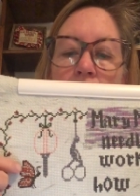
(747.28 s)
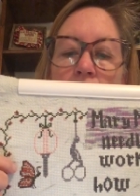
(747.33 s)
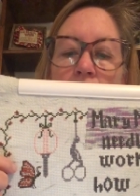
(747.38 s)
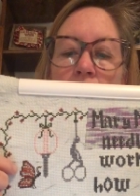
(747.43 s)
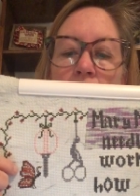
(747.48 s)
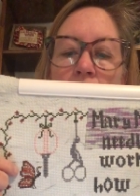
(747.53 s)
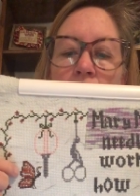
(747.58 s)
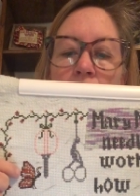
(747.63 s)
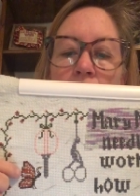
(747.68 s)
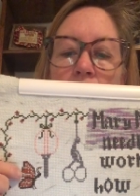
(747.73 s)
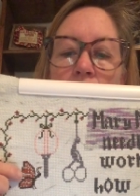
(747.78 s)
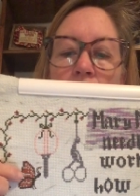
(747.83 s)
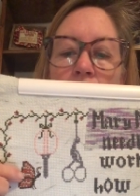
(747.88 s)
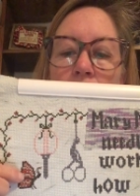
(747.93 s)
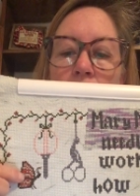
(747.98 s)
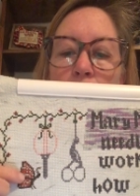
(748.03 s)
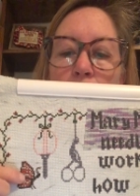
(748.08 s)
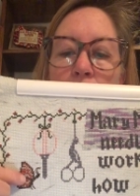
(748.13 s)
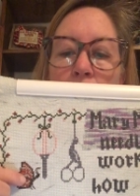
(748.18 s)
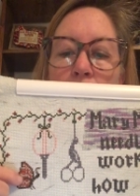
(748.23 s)
color of
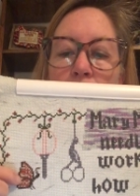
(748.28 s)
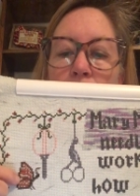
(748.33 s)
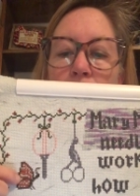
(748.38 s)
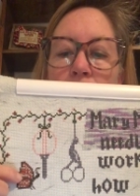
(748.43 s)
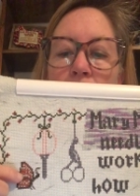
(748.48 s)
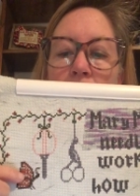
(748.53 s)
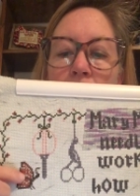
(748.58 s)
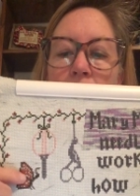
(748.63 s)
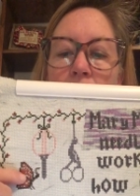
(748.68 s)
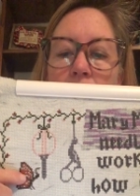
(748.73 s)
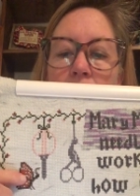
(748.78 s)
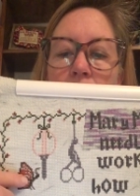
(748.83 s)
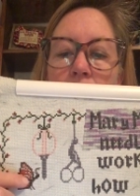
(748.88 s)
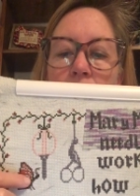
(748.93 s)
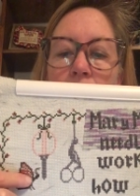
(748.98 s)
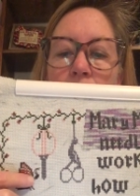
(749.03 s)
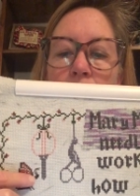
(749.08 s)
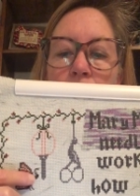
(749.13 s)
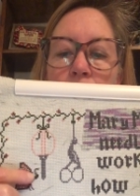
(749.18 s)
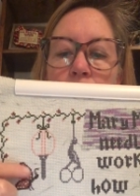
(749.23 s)
the butterflies, the
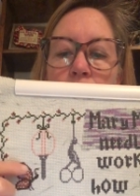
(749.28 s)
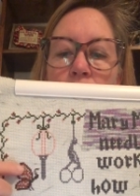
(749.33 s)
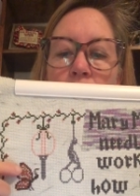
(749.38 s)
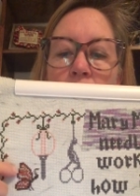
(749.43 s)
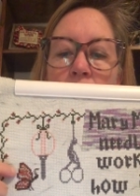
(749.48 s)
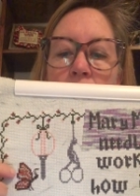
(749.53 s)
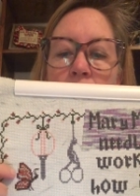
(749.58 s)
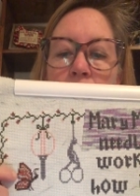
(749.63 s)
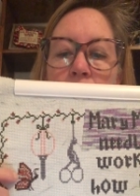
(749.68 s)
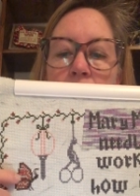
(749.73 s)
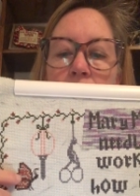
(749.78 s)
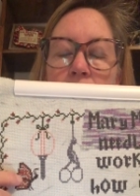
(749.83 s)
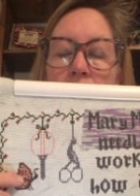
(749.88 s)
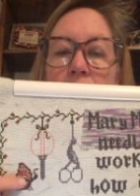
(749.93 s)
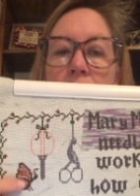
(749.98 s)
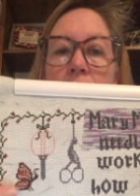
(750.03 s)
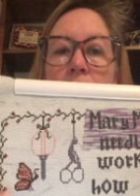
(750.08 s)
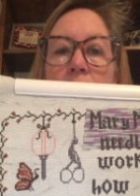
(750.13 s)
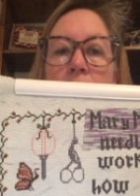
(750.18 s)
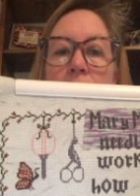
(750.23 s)
little stripes.
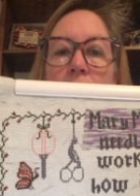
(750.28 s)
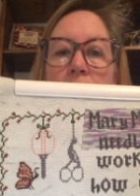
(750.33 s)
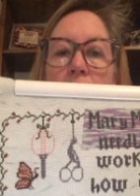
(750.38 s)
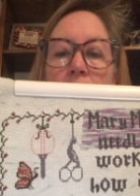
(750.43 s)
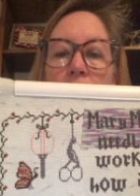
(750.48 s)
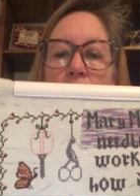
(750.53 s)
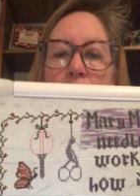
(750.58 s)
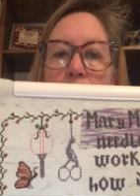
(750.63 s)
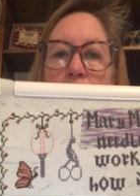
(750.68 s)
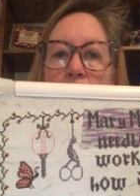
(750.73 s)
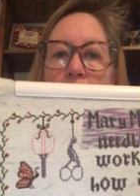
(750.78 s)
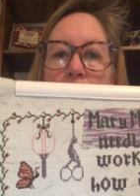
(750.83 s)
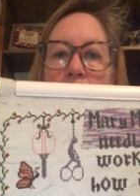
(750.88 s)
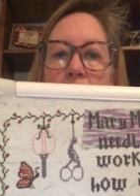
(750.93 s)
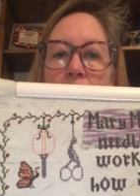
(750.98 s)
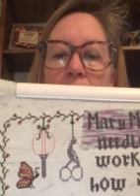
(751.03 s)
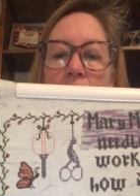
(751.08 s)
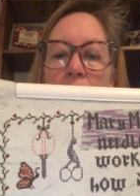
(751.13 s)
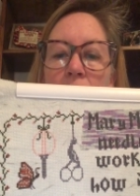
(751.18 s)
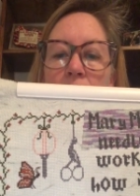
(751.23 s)
They're supposed
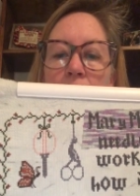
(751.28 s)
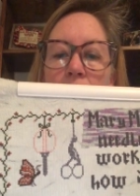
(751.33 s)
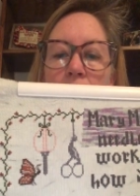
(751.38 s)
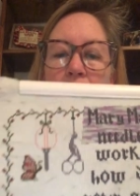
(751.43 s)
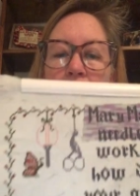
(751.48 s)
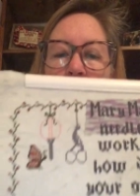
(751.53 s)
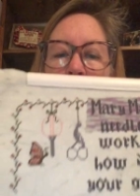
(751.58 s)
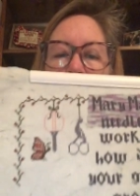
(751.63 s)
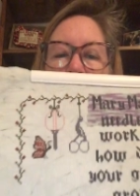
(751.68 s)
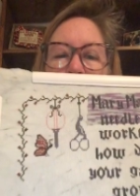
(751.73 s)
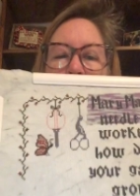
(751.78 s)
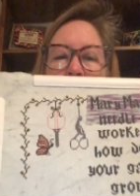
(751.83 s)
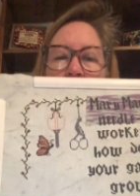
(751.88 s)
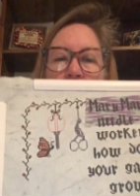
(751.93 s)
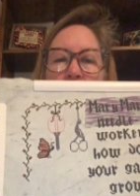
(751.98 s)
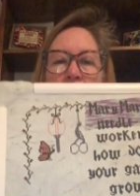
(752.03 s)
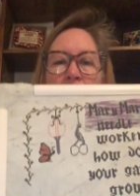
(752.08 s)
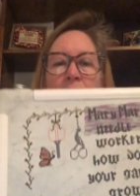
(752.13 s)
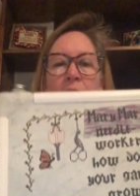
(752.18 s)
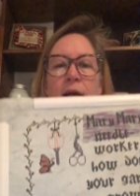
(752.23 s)
to be like a pelican
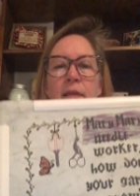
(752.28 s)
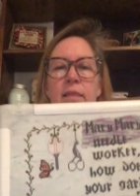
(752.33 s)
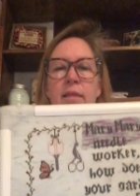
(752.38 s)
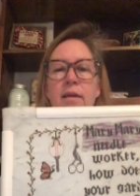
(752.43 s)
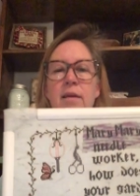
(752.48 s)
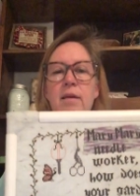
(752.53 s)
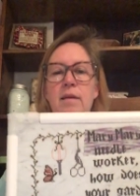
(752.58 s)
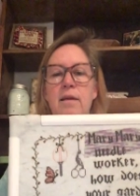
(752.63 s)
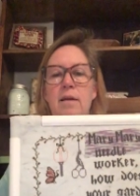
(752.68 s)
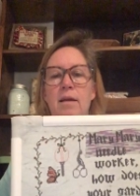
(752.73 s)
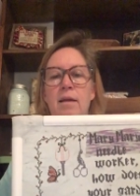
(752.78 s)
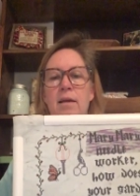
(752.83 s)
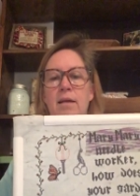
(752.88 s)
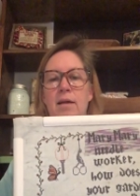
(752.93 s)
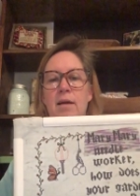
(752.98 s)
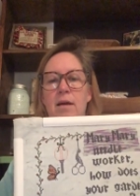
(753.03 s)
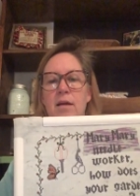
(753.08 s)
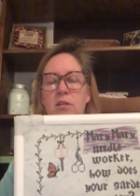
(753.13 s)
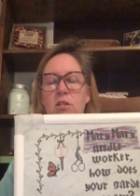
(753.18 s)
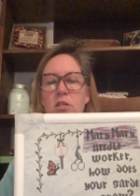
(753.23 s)
gray, I think,
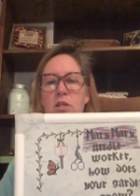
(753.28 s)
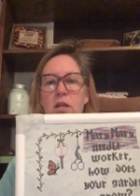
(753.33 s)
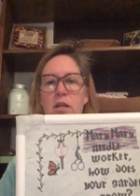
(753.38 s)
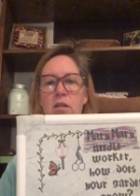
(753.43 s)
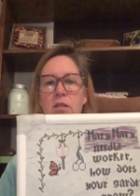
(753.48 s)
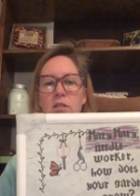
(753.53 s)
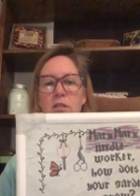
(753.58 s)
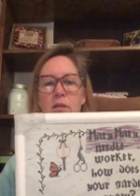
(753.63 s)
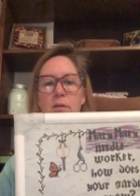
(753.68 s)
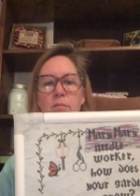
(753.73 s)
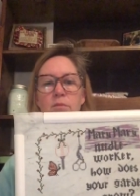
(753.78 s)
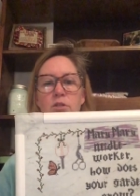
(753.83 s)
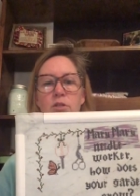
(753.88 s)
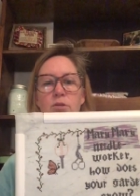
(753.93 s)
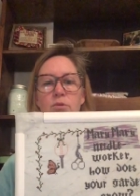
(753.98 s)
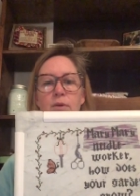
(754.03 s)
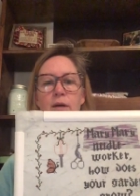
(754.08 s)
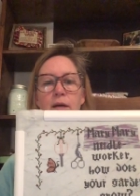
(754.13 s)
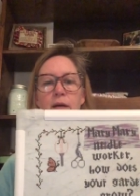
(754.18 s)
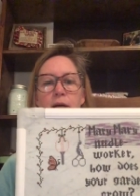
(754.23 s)
and I changed them
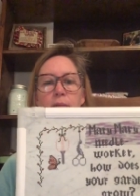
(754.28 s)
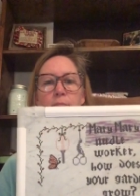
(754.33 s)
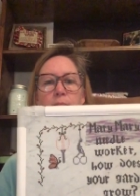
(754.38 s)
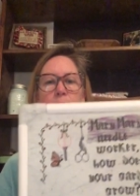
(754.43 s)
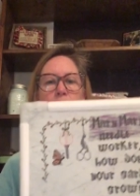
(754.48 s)
to a